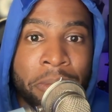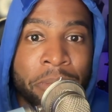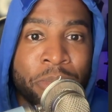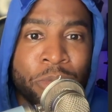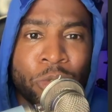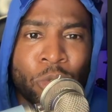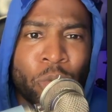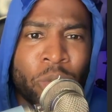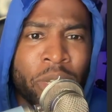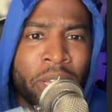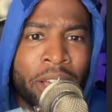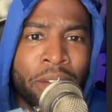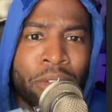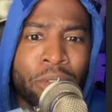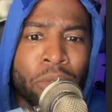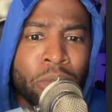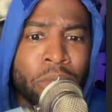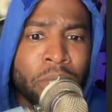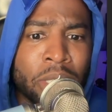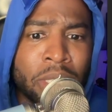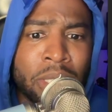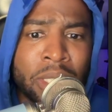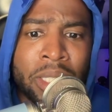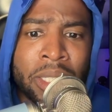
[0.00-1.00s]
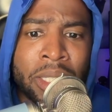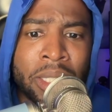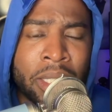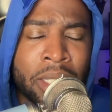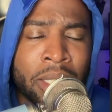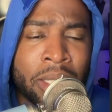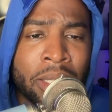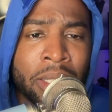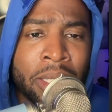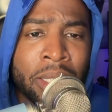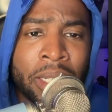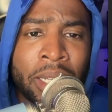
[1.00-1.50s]
We haven't really
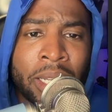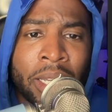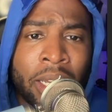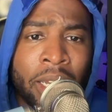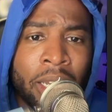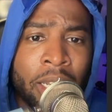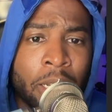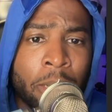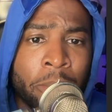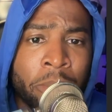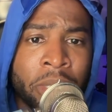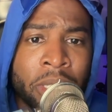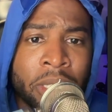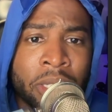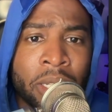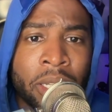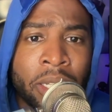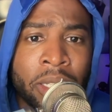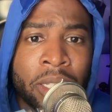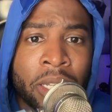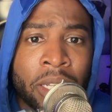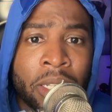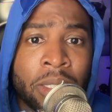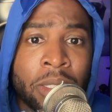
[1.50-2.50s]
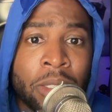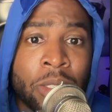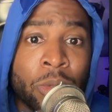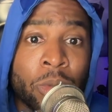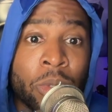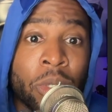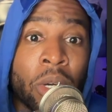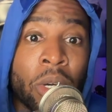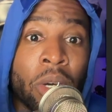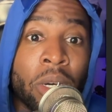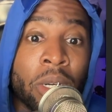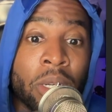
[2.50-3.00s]
seen an uptick like that since we
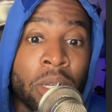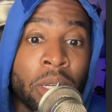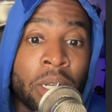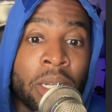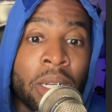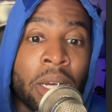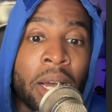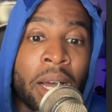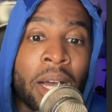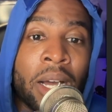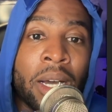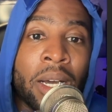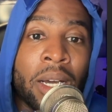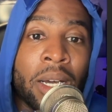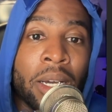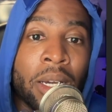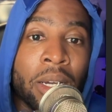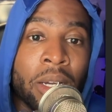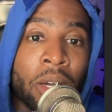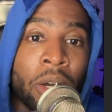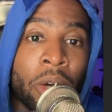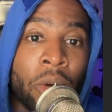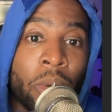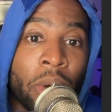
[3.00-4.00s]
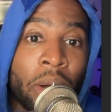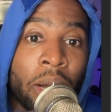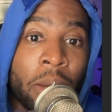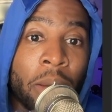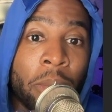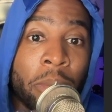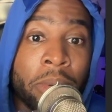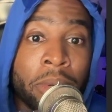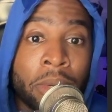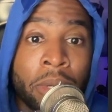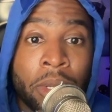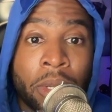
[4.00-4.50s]
are in a co-op,
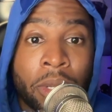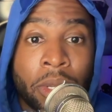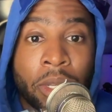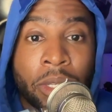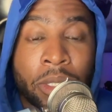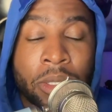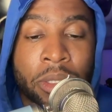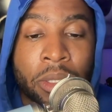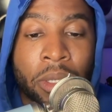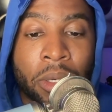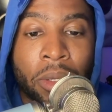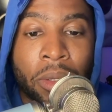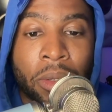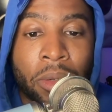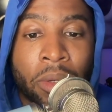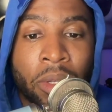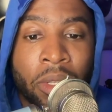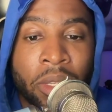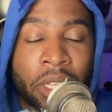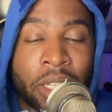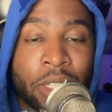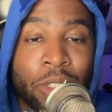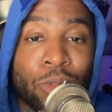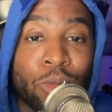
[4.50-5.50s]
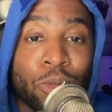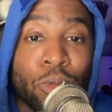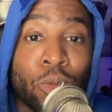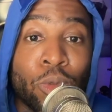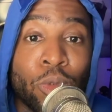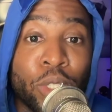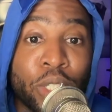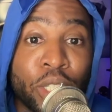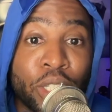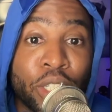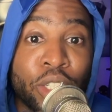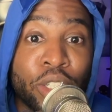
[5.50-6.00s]
so that's
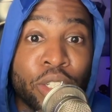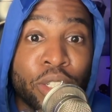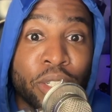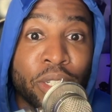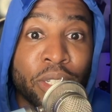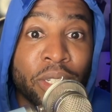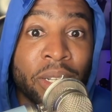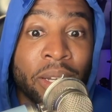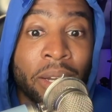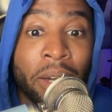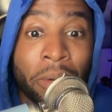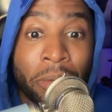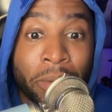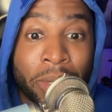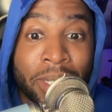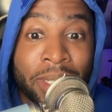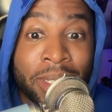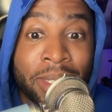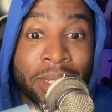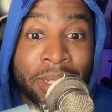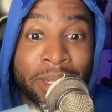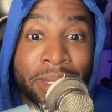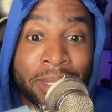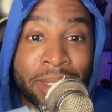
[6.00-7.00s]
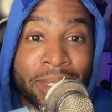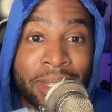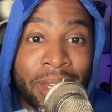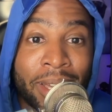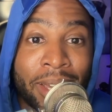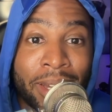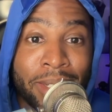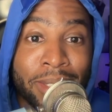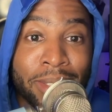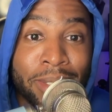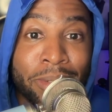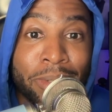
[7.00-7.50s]
really good. I
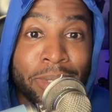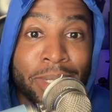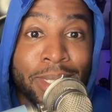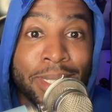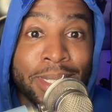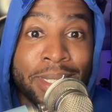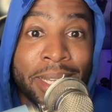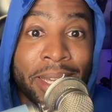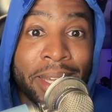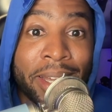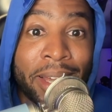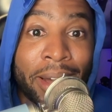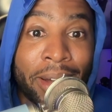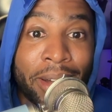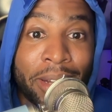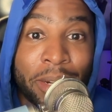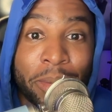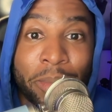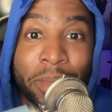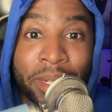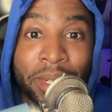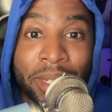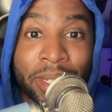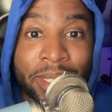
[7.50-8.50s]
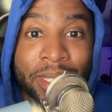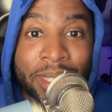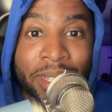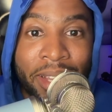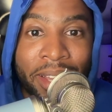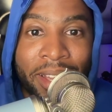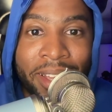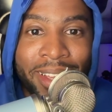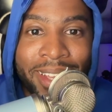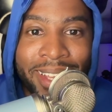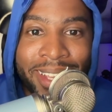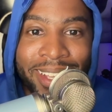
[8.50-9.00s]
actually want to stay out here because of
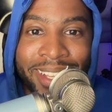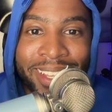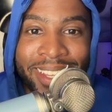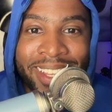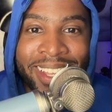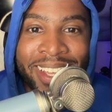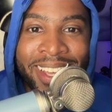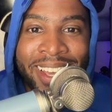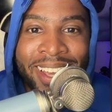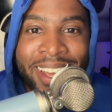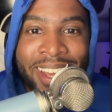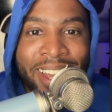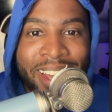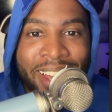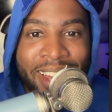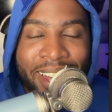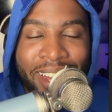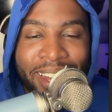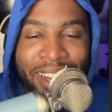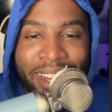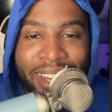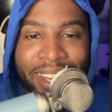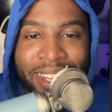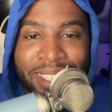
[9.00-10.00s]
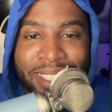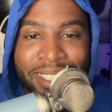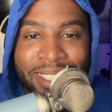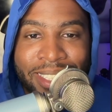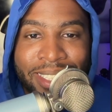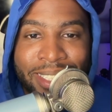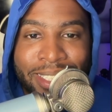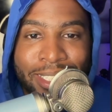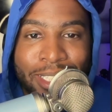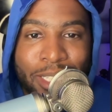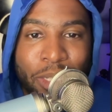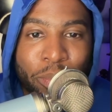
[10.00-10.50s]
that.
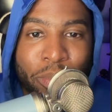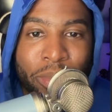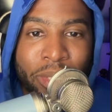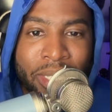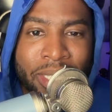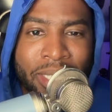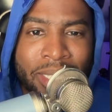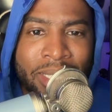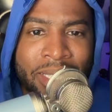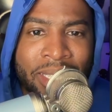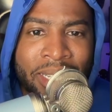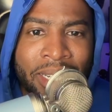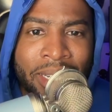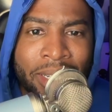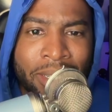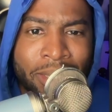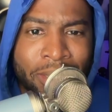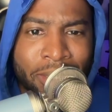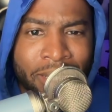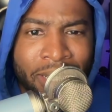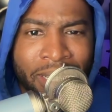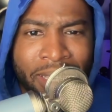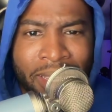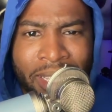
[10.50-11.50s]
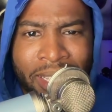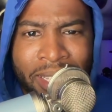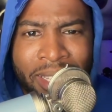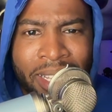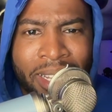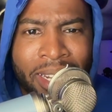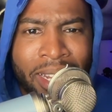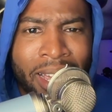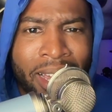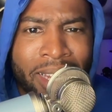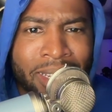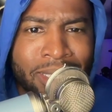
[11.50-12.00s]
AT&T pretty standard. I think
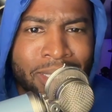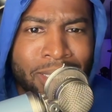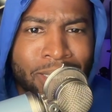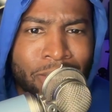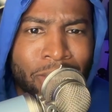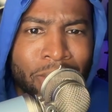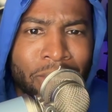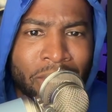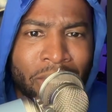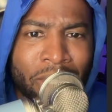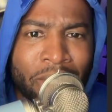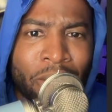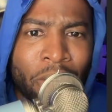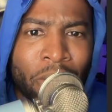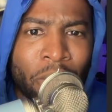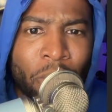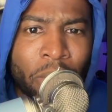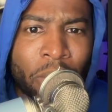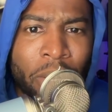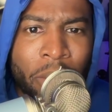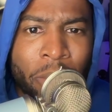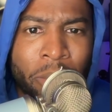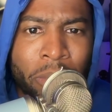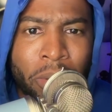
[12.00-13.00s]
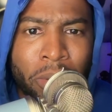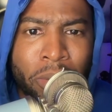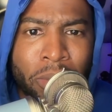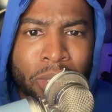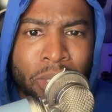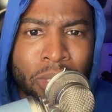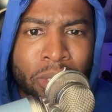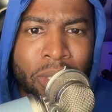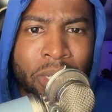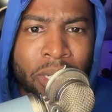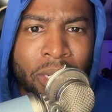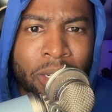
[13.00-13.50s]
that actually is going to go up, but we
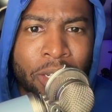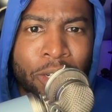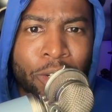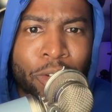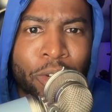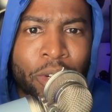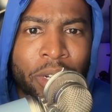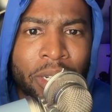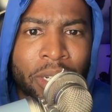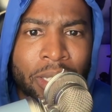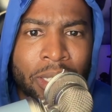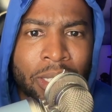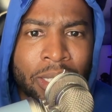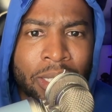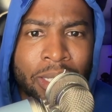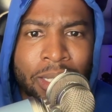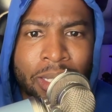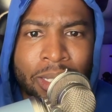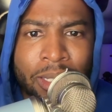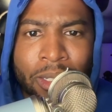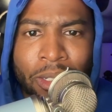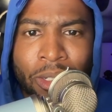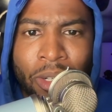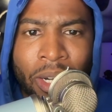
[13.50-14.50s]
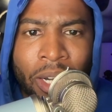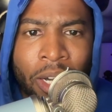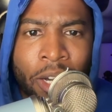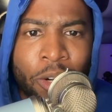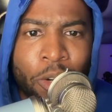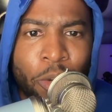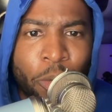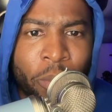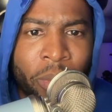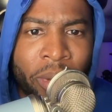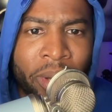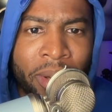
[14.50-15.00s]
still get a credit since it's on
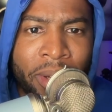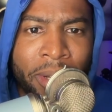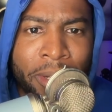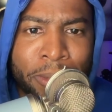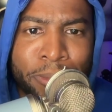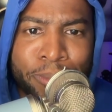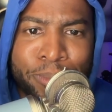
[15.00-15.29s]
auto pay.